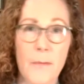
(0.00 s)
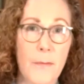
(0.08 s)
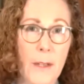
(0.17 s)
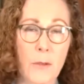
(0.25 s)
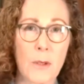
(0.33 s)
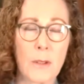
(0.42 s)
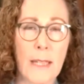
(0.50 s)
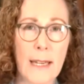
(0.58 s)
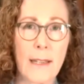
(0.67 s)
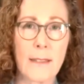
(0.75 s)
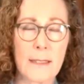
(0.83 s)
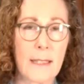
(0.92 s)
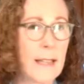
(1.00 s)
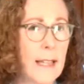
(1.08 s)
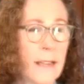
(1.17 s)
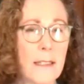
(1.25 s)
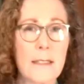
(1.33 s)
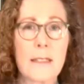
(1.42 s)
federal lands, and
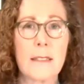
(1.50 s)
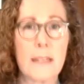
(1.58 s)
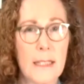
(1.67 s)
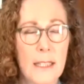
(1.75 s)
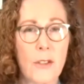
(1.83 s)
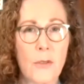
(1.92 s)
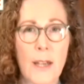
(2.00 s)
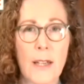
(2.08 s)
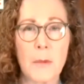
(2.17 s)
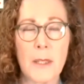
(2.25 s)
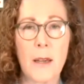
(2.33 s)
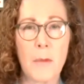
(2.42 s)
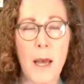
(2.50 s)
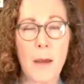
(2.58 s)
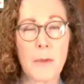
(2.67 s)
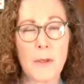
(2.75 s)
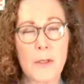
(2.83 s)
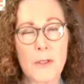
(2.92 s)
that is incredibly
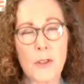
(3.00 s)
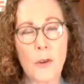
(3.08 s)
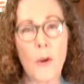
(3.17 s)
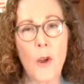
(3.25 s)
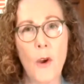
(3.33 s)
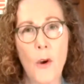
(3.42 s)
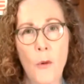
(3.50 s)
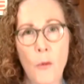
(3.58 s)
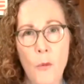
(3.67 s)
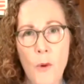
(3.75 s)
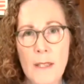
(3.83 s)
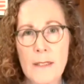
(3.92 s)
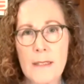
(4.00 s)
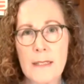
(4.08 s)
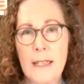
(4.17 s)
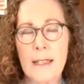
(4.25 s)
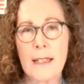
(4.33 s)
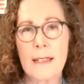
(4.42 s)
unpopular. So once
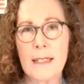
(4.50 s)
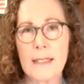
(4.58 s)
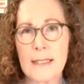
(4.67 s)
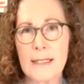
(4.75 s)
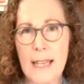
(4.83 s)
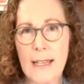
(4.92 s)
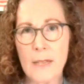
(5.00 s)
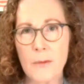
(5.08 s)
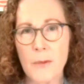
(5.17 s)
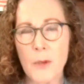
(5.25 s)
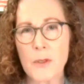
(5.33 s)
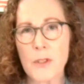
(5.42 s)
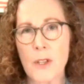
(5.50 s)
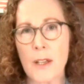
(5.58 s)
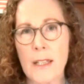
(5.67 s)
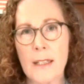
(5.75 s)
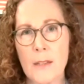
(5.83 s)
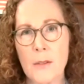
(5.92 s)
the Senate votes on
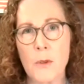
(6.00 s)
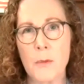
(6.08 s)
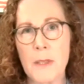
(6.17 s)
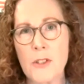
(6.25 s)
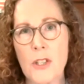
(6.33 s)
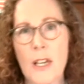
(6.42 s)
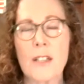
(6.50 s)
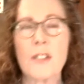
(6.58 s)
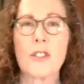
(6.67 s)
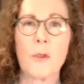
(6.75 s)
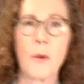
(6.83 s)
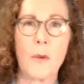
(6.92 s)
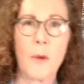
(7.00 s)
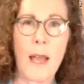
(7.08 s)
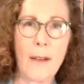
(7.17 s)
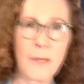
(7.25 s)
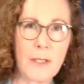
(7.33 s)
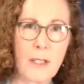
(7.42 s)
it, it will be changed, so it will
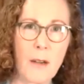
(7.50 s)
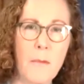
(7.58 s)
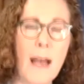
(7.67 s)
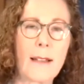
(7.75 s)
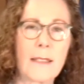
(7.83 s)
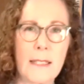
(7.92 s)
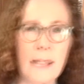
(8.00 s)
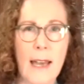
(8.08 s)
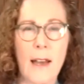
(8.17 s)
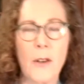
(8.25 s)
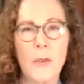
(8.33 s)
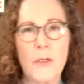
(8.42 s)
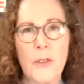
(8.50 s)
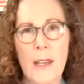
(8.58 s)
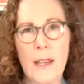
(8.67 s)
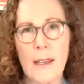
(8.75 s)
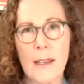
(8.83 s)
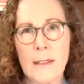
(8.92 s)
have to come back to the House.
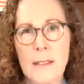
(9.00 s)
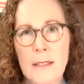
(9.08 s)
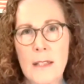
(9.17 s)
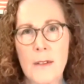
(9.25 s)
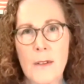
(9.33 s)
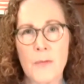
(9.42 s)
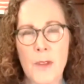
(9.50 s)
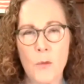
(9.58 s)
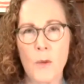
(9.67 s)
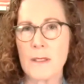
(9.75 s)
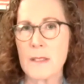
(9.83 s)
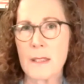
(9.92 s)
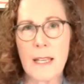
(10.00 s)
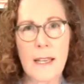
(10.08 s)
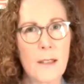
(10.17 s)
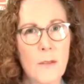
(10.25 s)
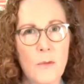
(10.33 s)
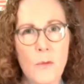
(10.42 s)
And once
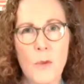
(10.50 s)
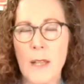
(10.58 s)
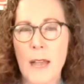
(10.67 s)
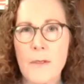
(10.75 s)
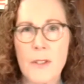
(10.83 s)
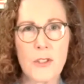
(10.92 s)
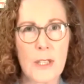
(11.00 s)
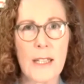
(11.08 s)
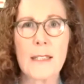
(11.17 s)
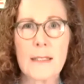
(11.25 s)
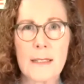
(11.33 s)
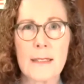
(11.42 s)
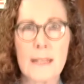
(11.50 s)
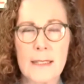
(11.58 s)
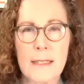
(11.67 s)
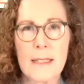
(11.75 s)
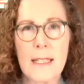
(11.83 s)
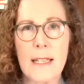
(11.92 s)
again, we'll have a chance to
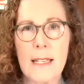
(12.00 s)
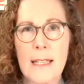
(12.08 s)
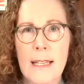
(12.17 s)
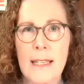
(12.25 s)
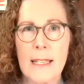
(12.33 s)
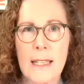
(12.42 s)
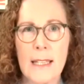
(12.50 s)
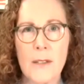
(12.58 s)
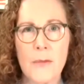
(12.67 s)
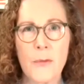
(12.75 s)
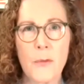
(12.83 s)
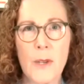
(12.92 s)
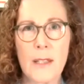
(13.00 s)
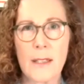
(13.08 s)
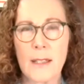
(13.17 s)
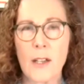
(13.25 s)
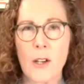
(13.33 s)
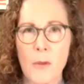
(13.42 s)
see if we
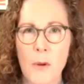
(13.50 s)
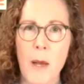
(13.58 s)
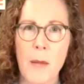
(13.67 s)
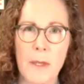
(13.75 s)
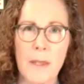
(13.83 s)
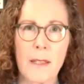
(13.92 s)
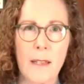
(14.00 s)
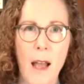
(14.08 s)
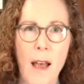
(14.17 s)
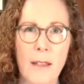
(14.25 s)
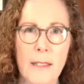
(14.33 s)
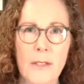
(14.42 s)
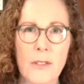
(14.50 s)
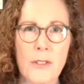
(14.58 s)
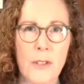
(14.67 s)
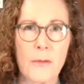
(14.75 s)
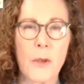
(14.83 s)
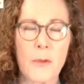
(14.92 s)
can get our Republican colleagues
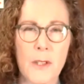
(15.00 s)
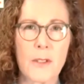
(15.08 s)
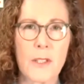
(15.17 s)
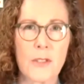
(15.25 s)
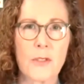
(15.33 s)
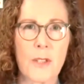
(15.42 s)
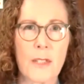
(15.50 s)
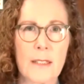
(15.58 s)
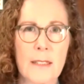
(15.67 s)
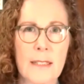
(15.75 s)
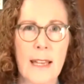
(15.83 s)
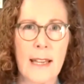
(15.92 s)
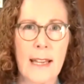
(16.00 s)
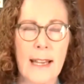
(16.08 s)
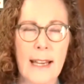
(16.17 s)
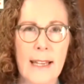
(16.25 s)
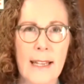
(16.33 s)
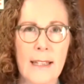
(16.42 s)
to vote their districts
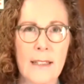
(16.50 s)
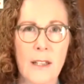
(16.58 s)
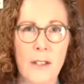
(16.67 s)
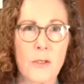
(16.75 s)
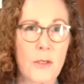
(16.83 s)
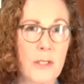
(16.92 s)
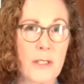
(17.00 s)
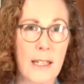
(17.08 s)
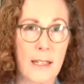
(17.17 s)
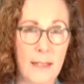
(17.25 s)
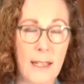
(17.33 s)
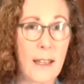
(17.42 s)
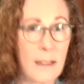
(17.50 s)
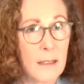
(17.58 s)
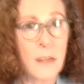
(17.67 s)
and understand that